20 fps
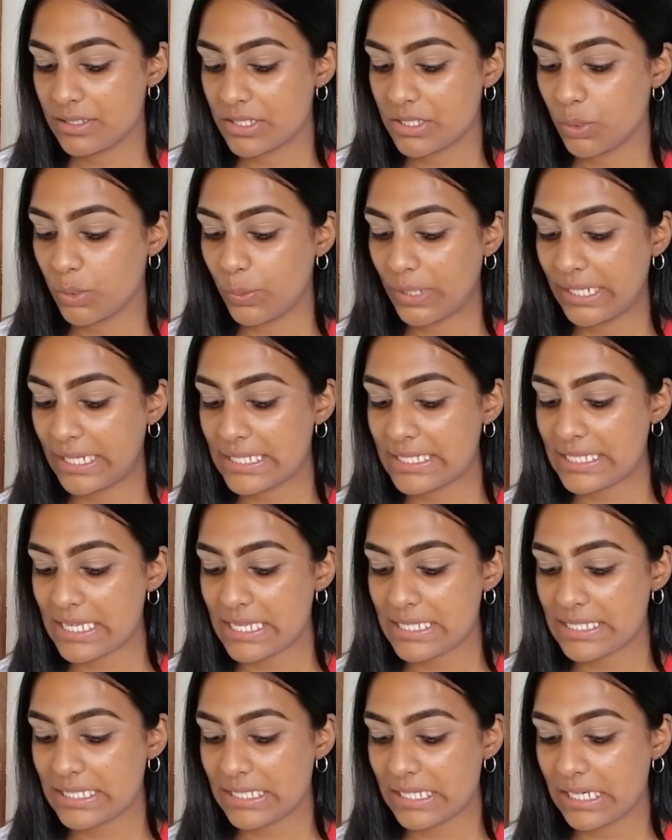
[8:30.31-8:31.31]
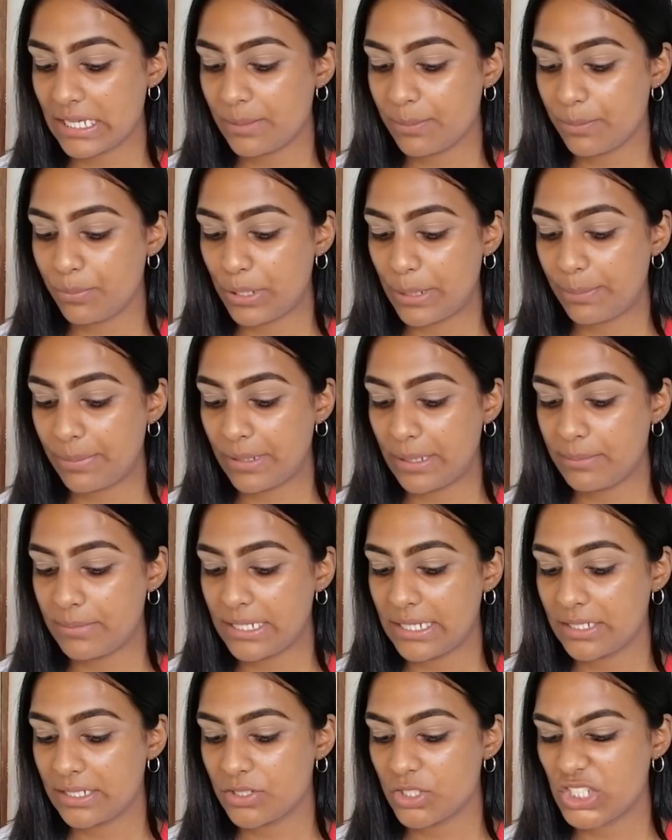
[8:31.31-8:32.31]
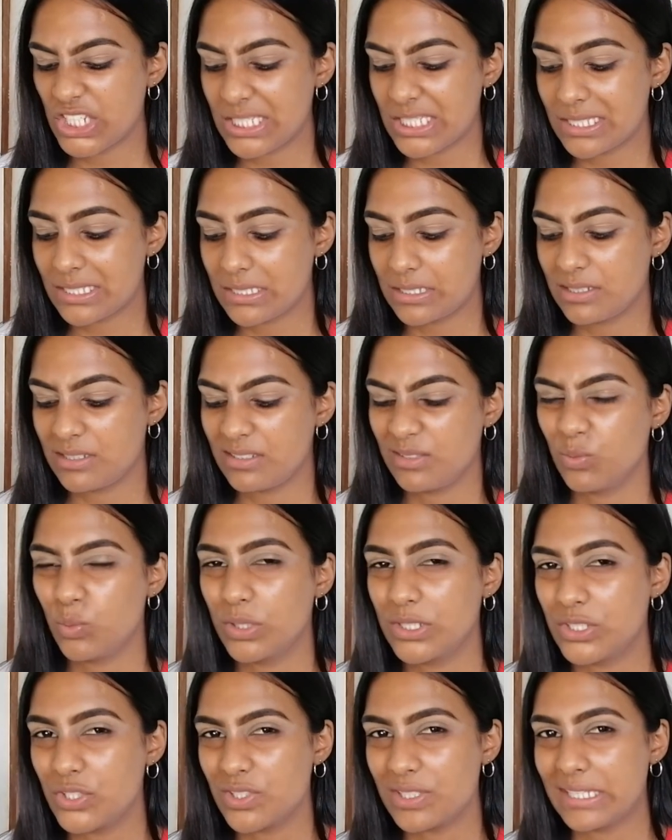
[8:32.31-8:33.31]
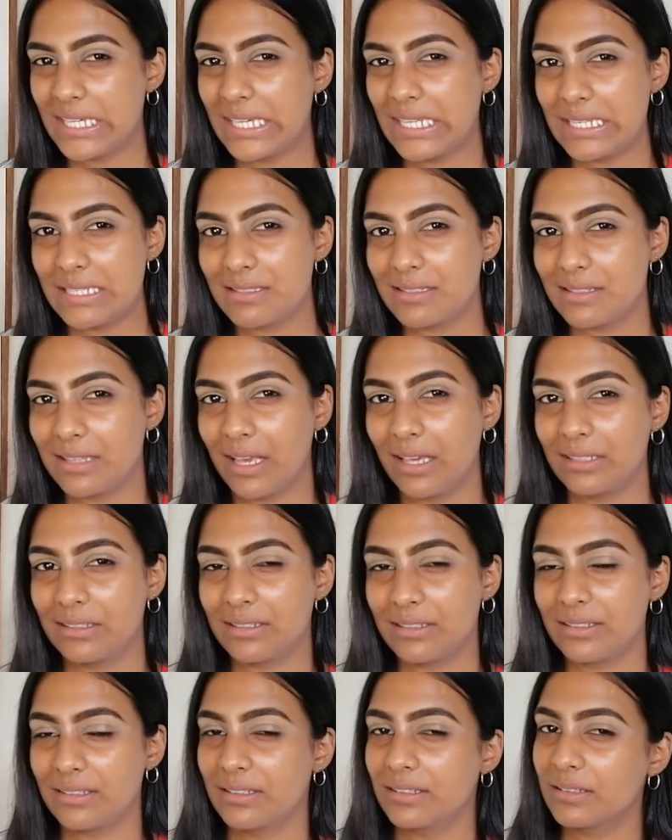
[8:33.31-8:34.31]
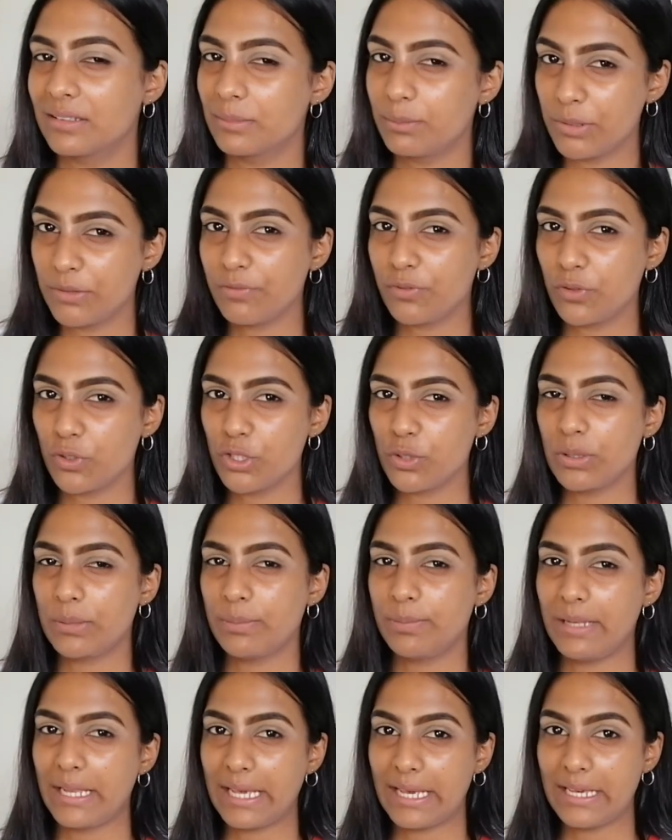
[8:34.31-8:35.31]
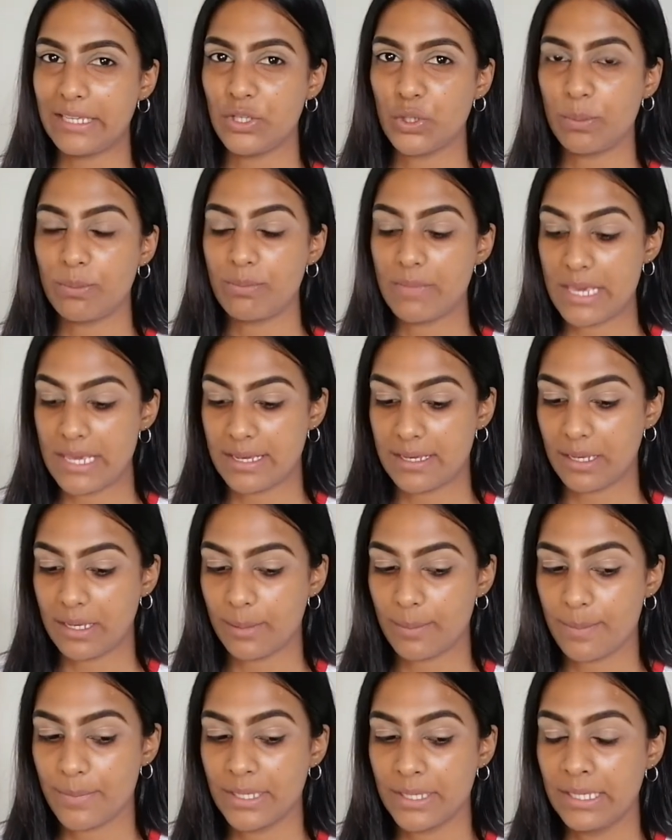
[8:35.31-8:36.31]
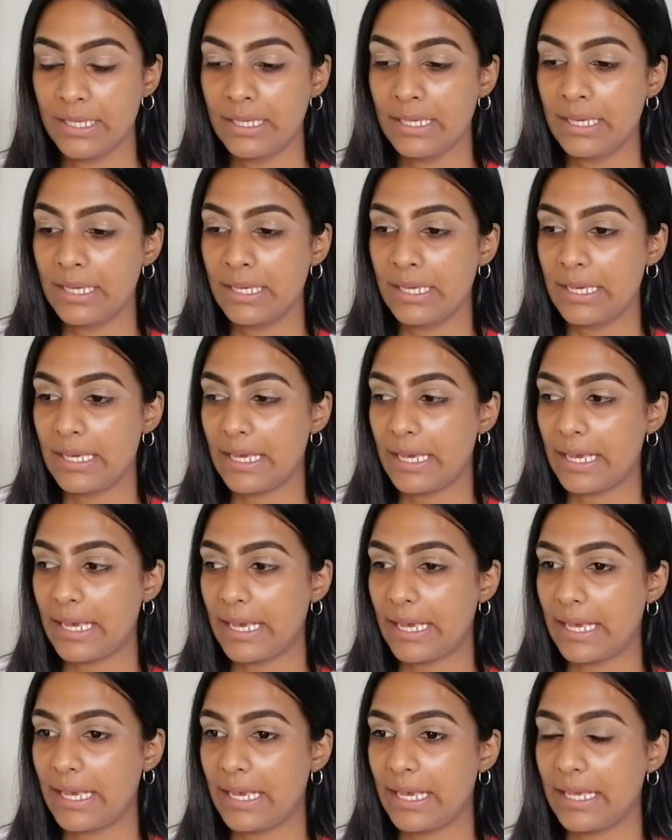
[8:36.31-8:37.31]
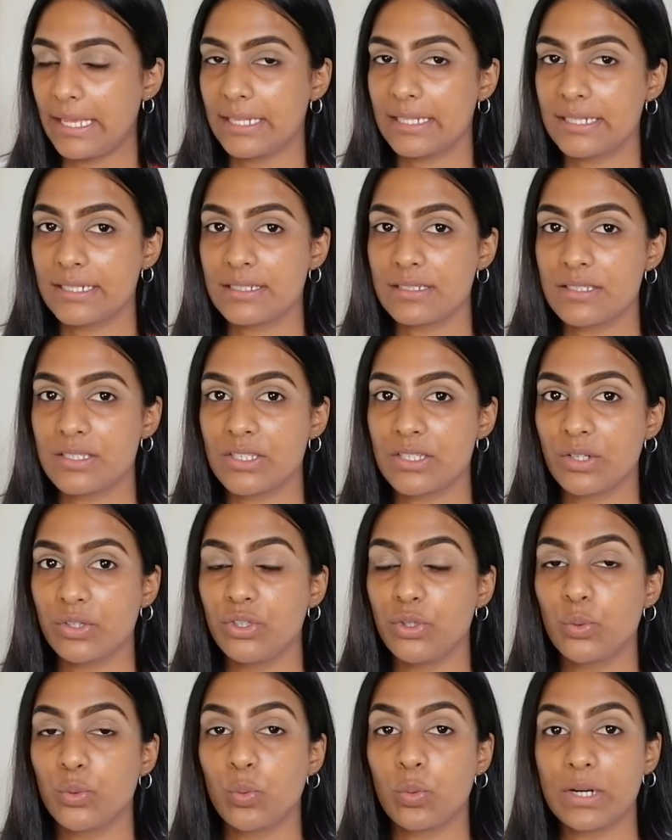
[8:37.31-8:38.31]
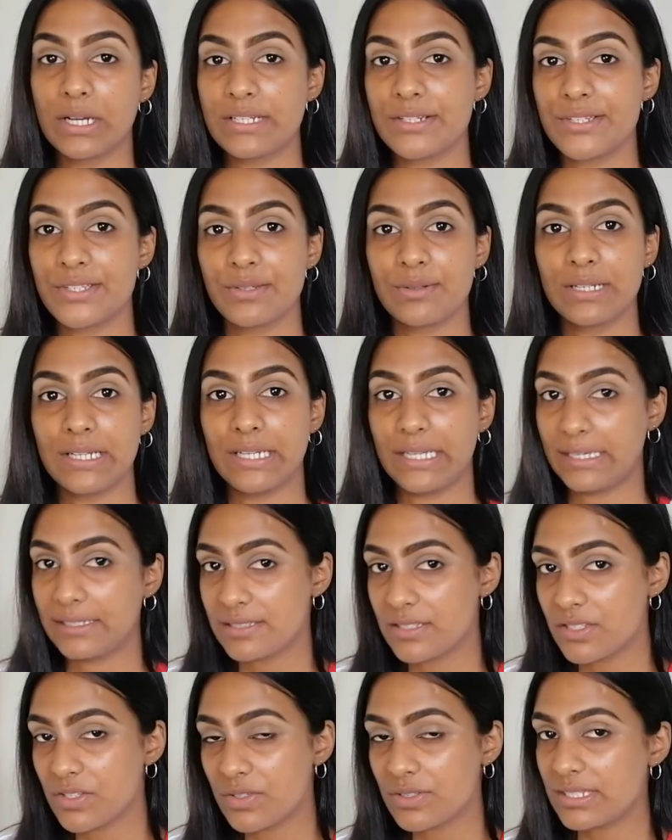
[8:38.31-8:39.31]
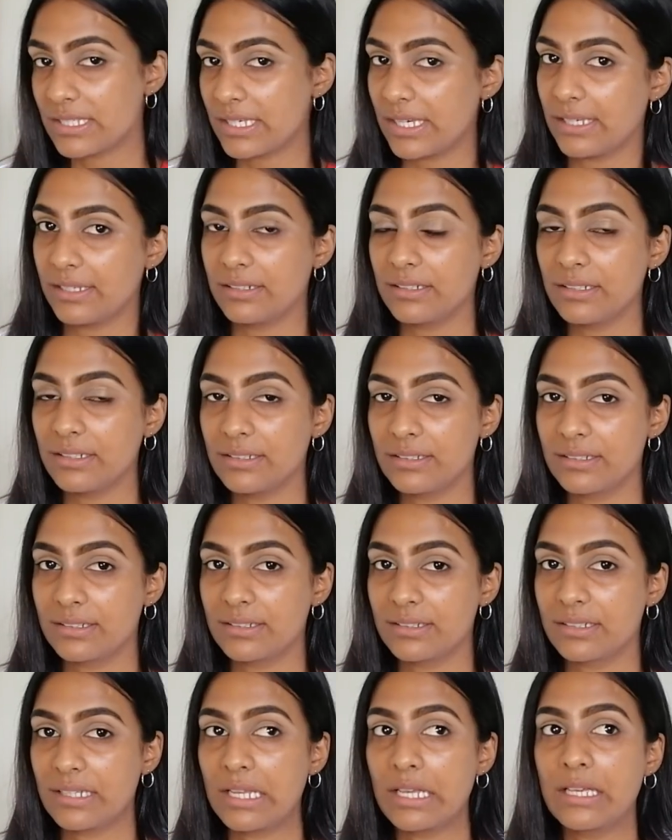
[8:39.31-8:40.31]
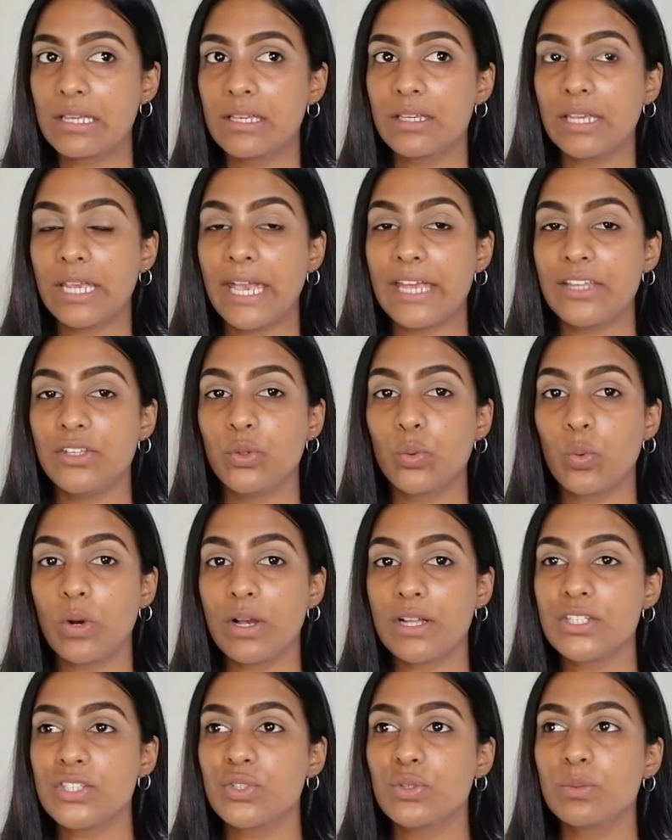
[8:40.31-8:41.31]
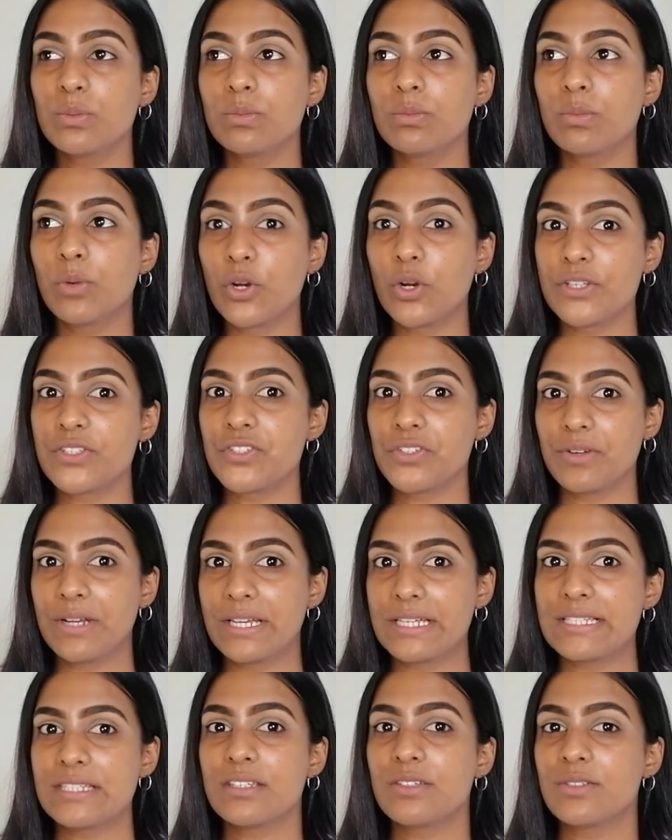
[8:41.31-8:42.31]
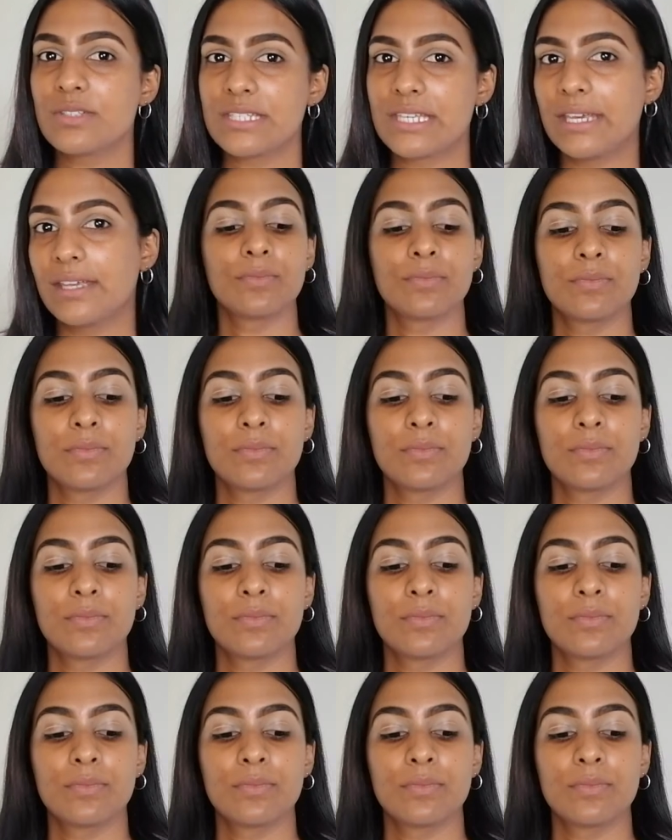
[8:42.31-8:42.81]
So when I say skin prep, I mean just what your skin is like before you apply your makeup. And so you want to cleanse your skin and you want to moisturize.